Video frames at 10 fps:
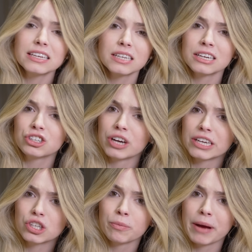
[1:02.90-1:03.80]
he's an
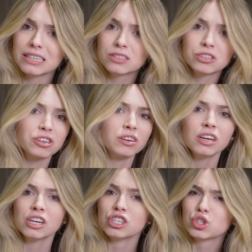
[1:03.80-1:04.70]
international master,
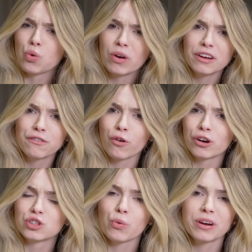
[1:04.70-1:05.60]

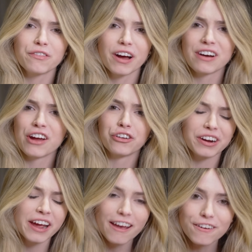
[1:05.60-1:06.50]
24 or
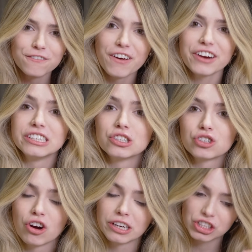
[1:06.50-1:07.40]
2500, very
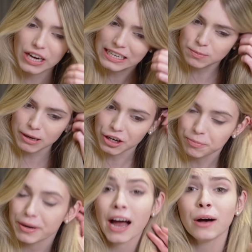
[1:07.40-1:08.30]
strong chess player.
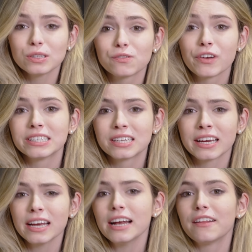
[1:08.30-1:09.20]
But I was
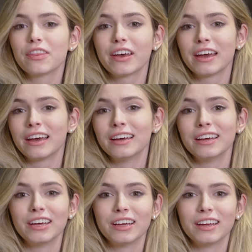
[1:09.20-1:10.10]
facing the
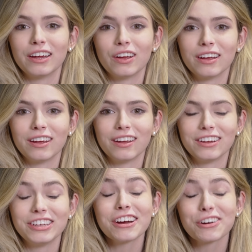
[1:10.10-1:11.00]

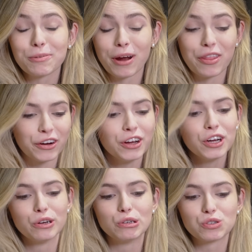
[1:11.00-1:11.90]
younger brother
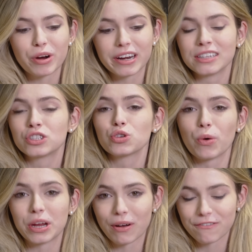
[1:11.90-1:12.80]
who's rated
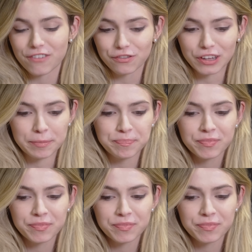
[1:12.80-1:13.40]
2150.